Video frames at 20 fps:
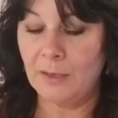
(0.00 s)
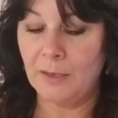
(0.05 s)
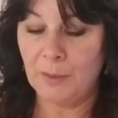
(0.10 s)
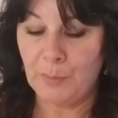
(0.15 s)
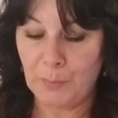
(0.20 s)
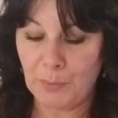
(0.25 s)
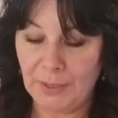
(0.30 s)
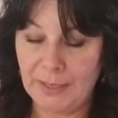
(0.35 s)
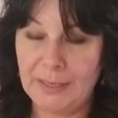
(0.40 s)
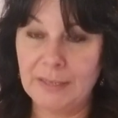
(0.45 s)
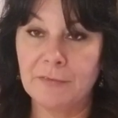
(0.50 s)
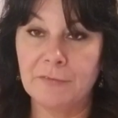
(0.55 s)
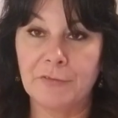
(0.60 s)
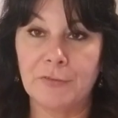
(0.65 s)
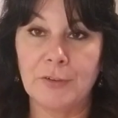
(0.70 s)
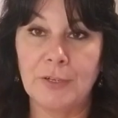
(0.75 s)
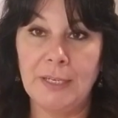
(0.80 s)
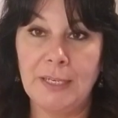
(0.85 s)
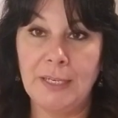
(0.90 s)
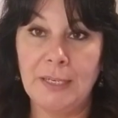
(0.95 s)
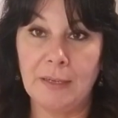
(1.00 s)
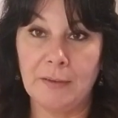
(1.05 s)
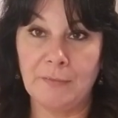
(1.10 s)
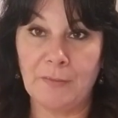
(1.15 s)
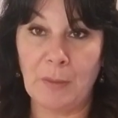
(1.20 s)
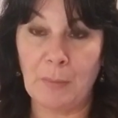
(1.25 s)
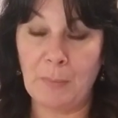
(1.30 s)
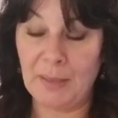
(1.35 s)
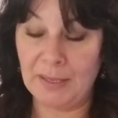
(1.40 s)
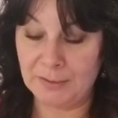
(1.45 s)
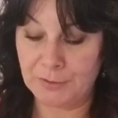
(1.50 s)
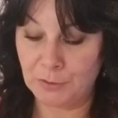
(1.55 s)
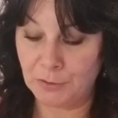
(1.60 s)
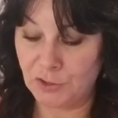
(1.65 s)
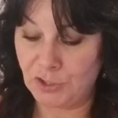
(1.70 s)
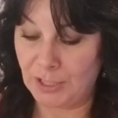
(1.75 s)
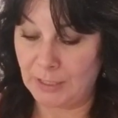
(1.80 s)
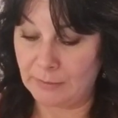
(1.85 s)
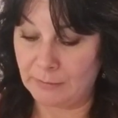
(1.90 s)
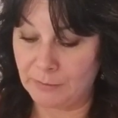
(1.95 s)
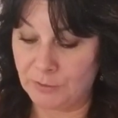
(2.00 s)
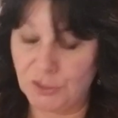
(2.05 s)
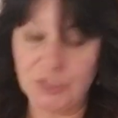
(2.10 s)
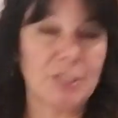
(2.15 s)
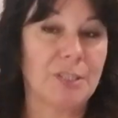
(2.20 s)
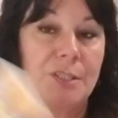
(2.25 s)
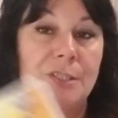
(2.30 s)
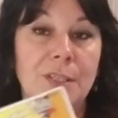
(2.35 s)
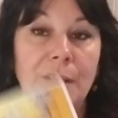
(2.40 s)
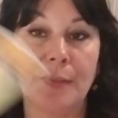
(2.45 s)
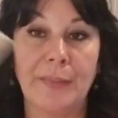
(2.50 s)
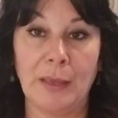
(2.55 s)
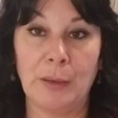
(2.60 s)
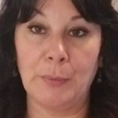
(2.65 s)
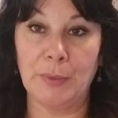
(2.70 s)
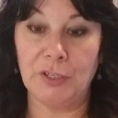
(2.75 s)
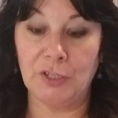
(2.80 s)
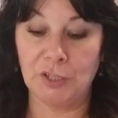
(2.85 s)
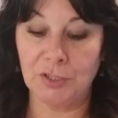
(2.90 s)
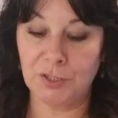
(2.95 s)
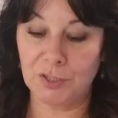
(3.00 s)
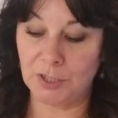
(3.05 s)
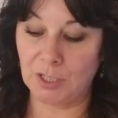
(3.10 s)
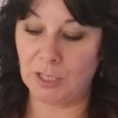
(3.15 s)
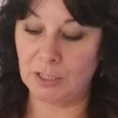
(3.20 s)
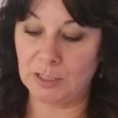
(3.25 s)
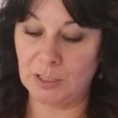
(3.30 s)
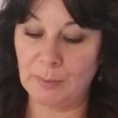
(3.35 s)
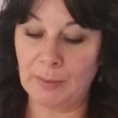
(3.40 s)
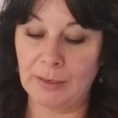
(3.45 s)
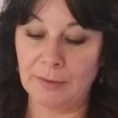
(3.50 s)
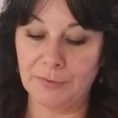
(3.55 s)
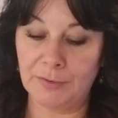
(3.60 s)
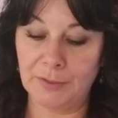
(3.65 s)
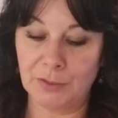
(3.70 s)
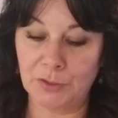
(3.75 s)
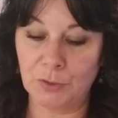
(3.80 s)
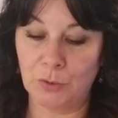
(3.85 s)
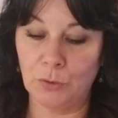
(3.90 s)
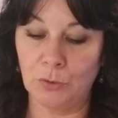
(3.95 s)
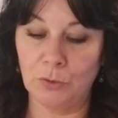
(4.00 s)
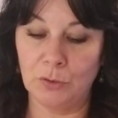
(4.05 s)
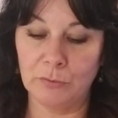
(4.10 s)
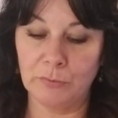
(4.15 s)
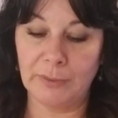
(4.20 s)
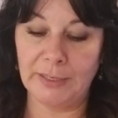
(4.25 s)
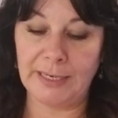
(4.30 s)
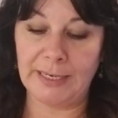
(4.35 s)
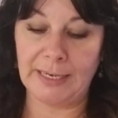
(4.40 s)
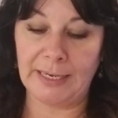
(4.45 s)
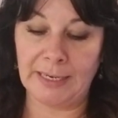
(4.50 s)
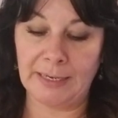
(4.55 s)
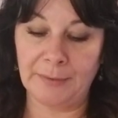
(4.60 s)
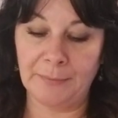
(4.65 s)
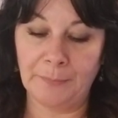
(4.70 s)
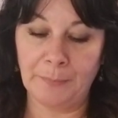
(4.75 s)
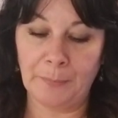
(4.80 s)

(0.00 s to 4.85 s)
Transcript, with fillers: breaking free of the mental challenges that we just talked about this whole reading,